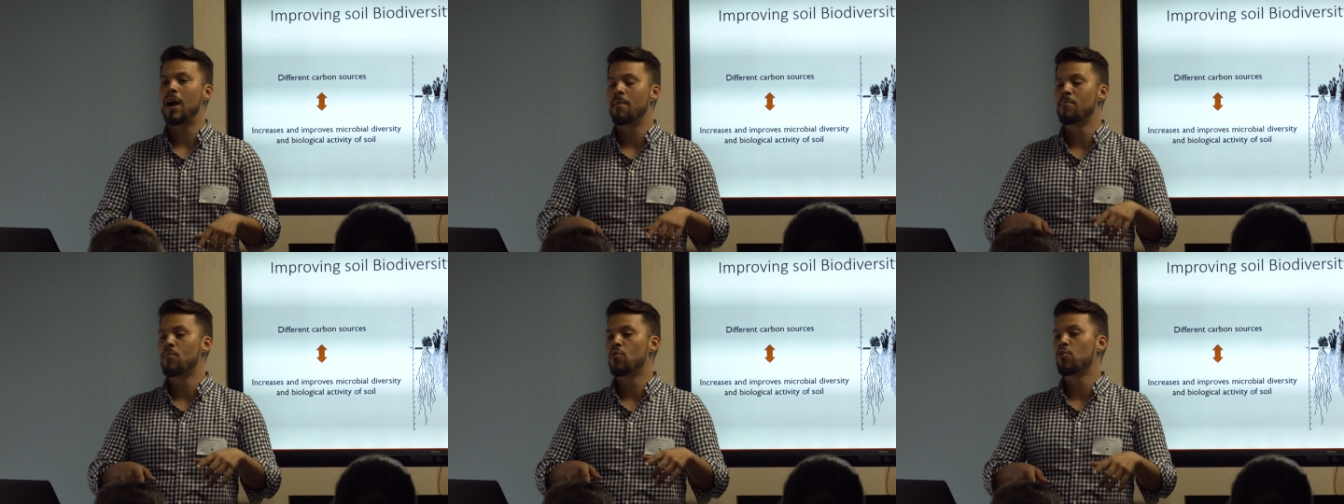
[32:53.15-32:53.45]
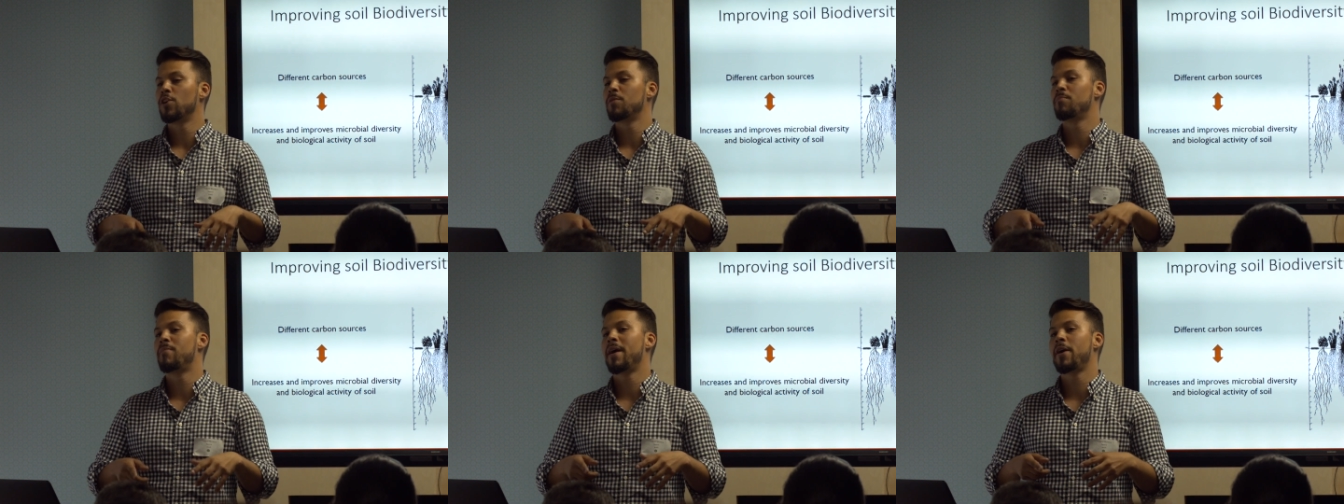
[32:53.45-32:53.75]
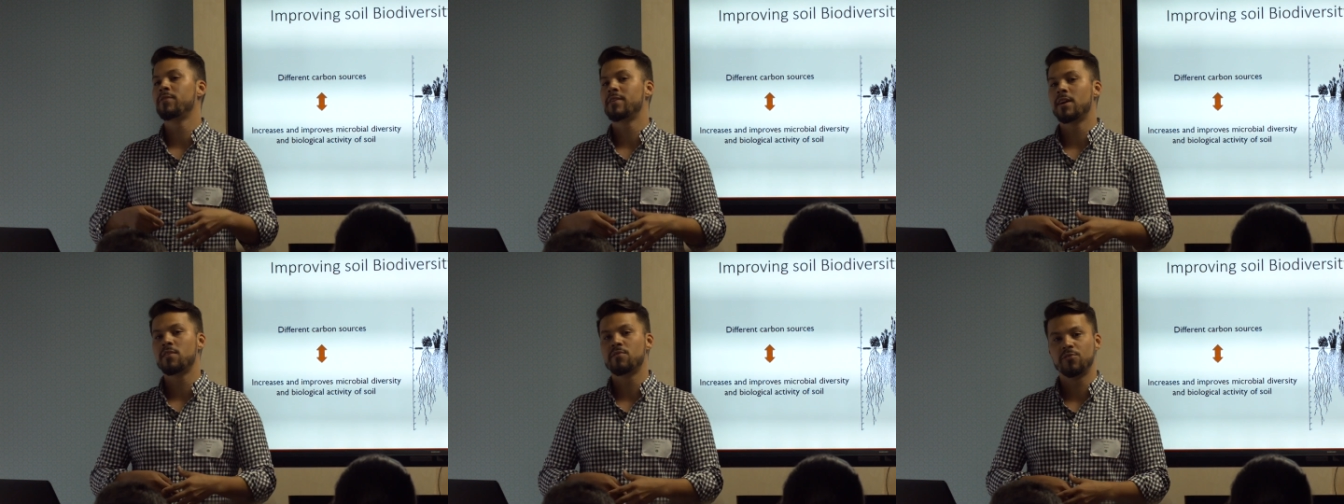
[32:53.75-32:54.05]
a more
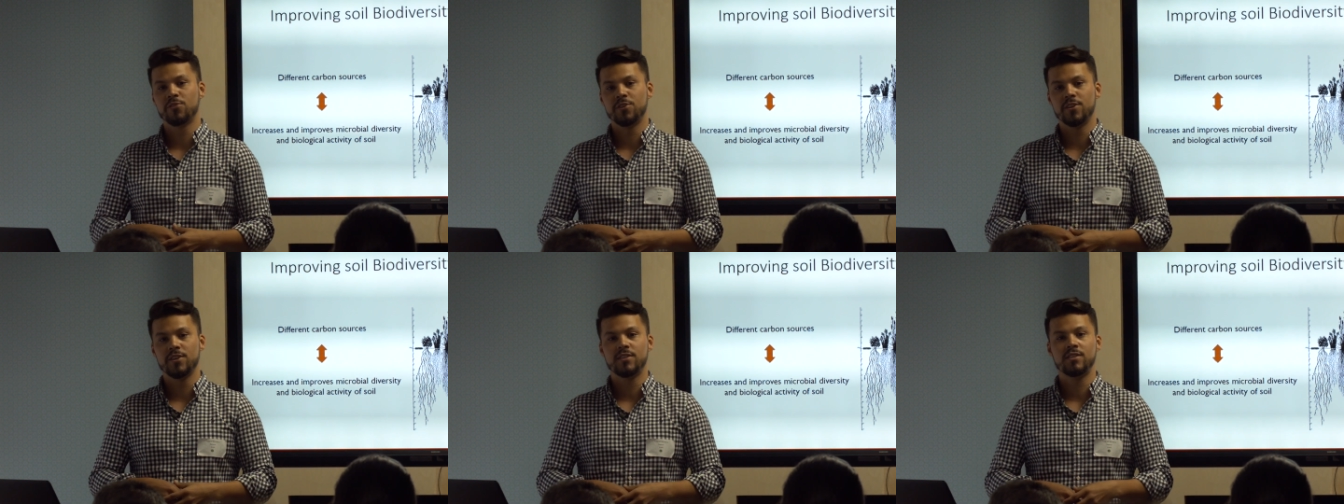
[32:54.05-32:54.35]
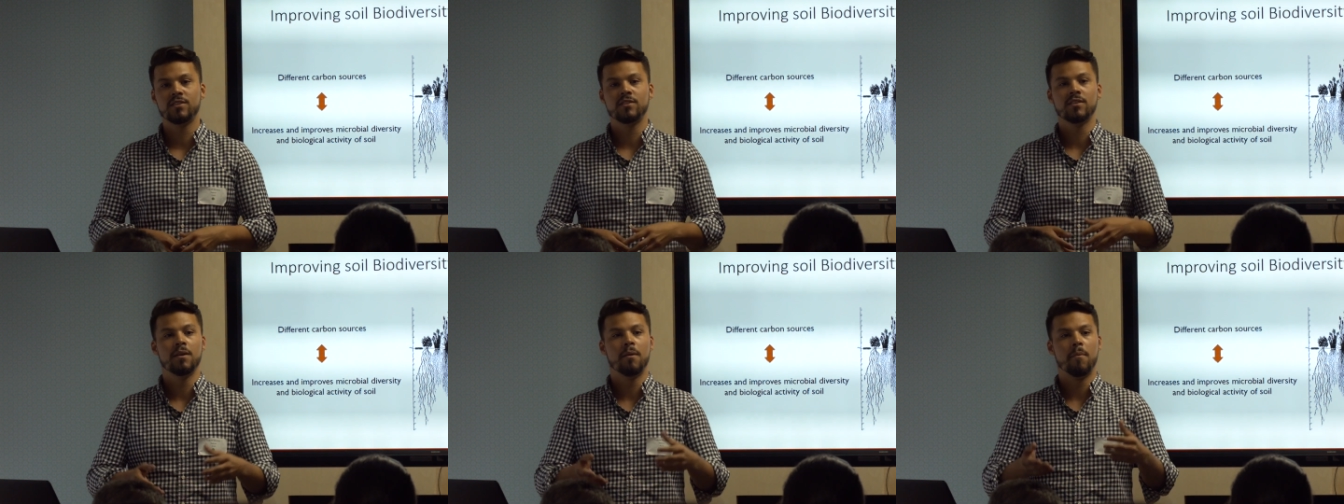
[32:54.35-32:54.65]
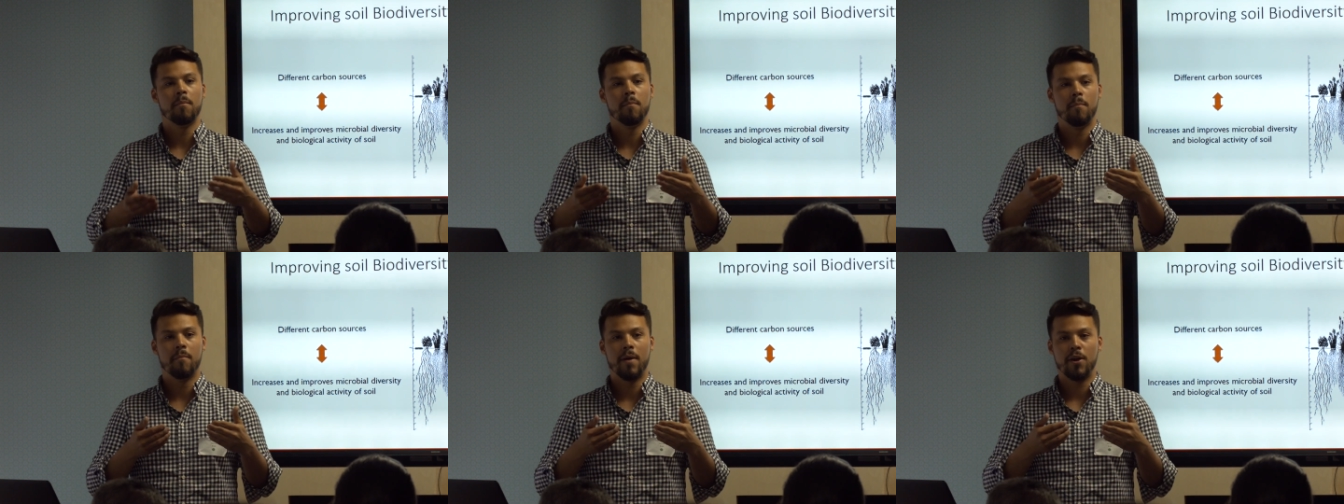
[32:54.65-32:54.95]
biodiverse
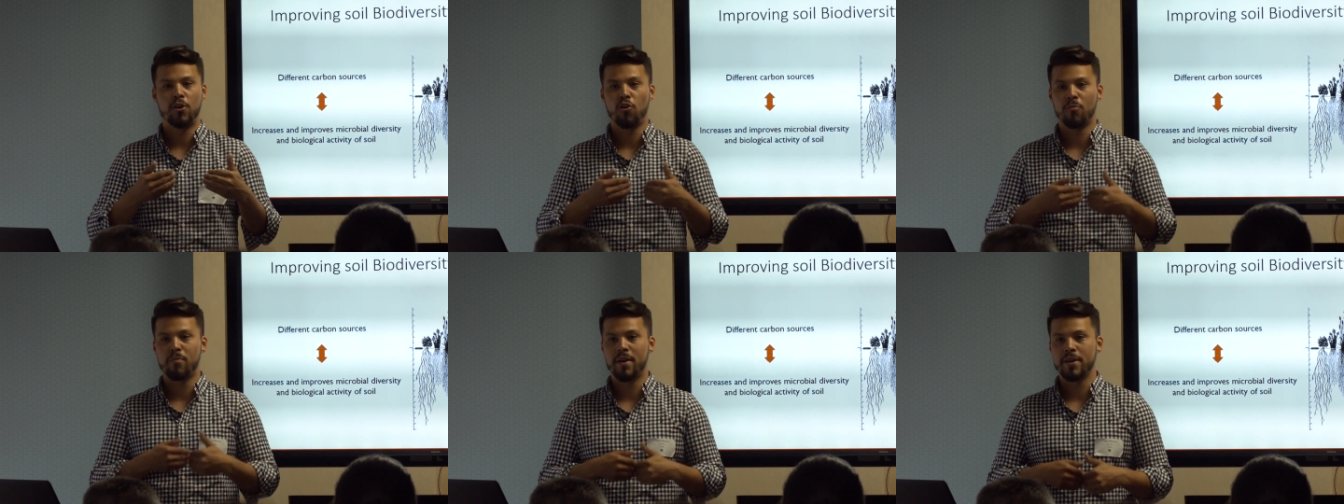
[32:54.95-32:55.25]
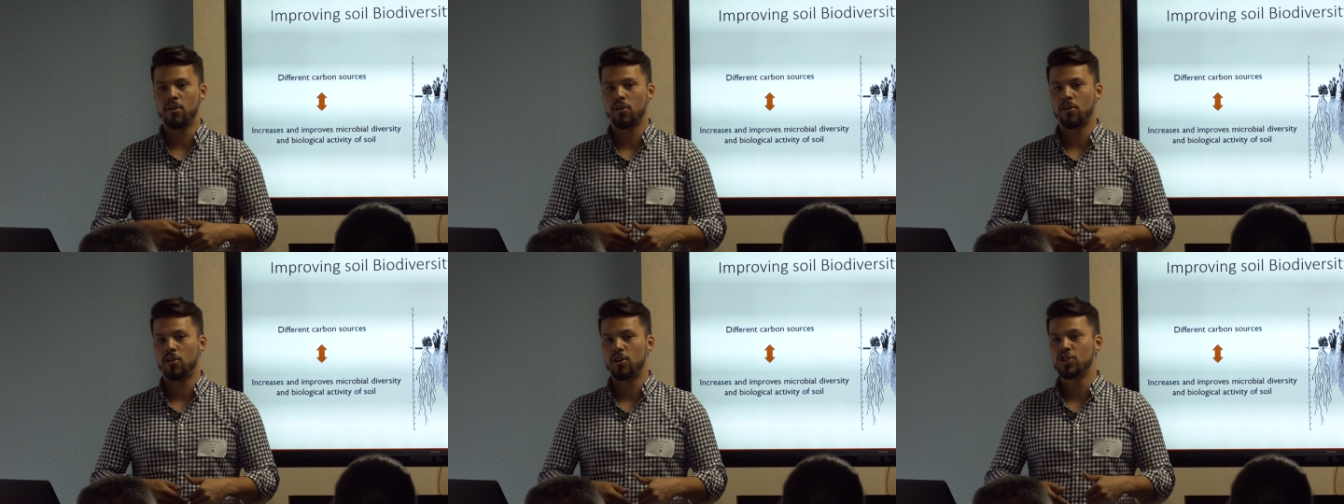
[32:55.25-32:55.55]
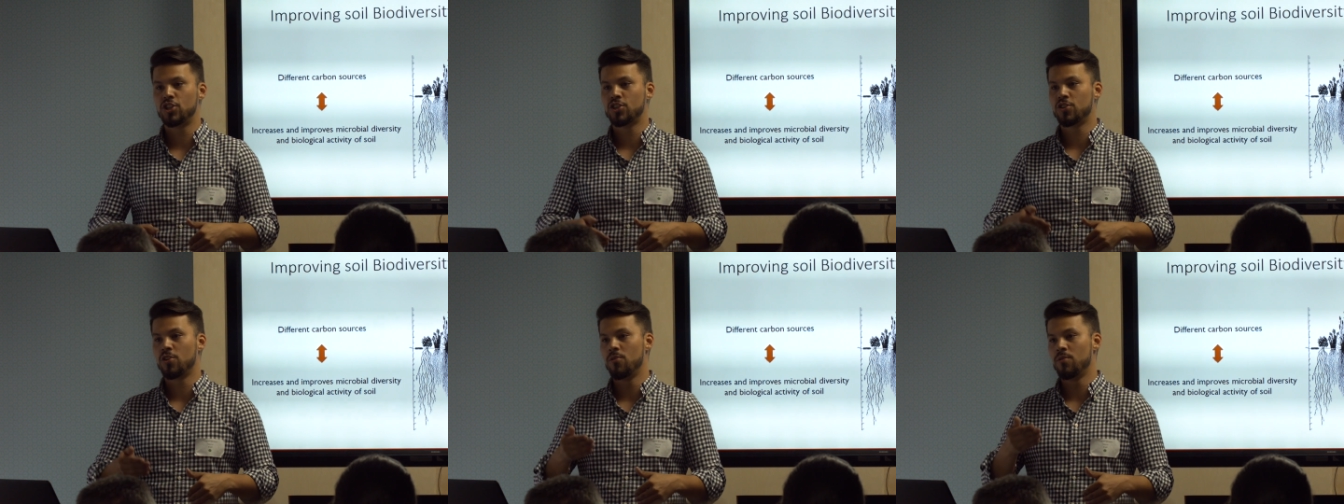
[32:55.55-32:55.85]

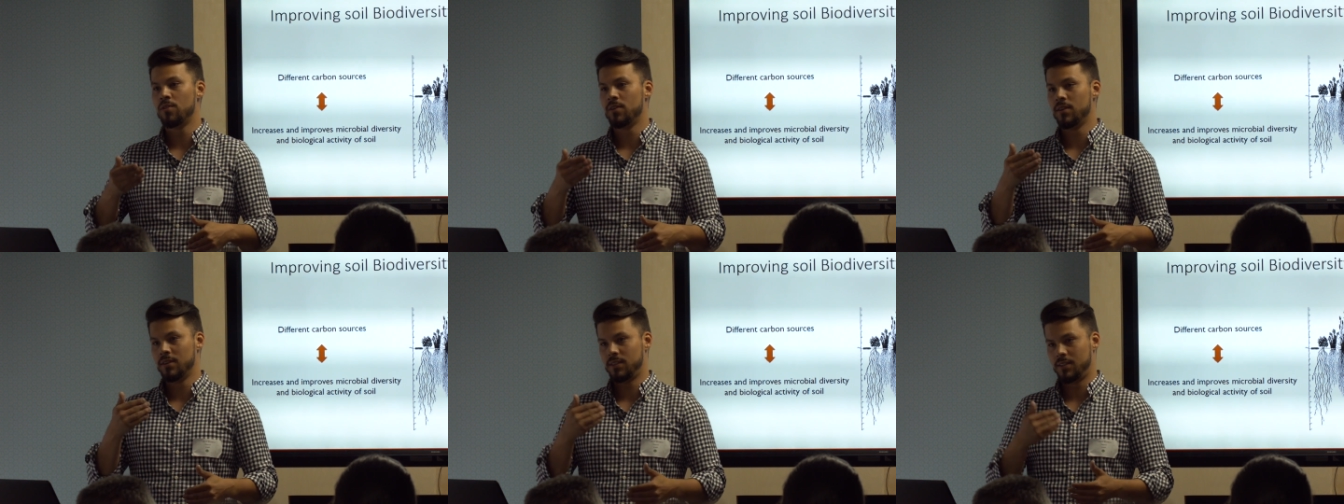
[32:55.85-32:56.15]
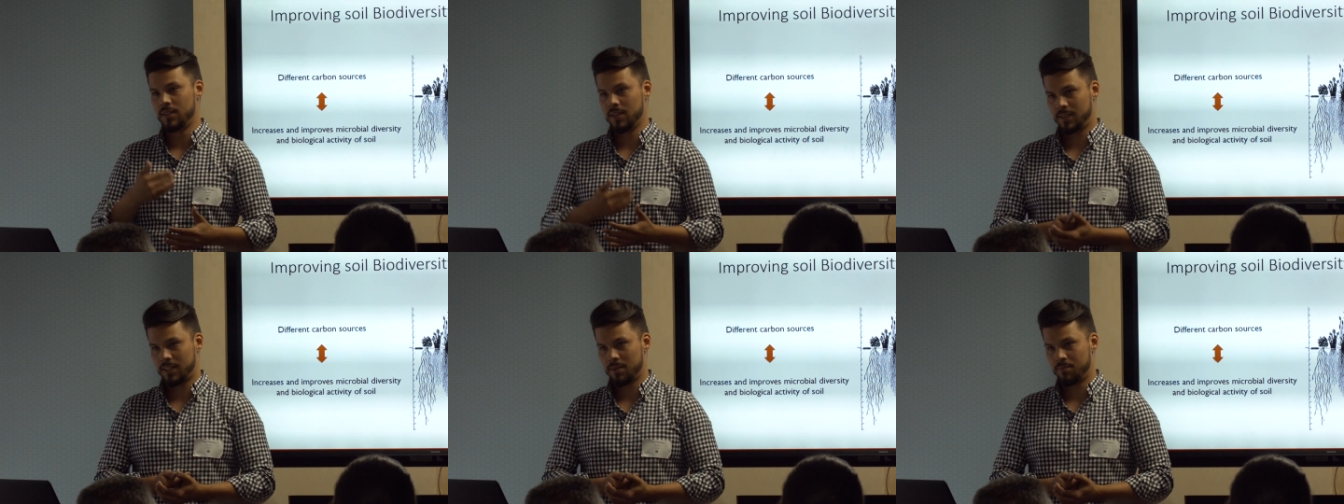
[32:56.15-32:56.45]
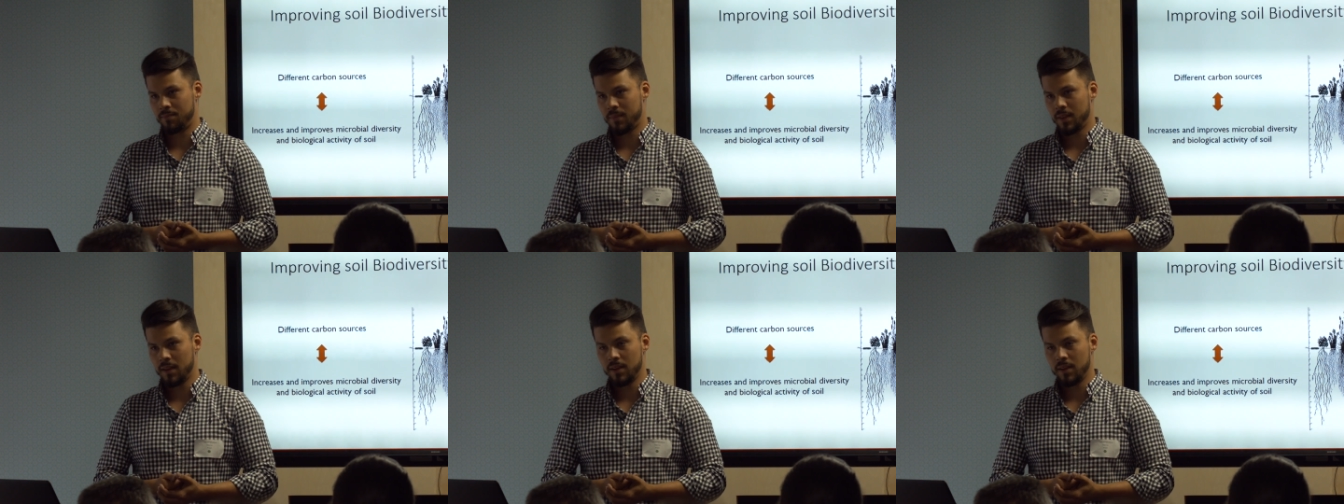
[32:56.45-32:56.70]
microbiological system.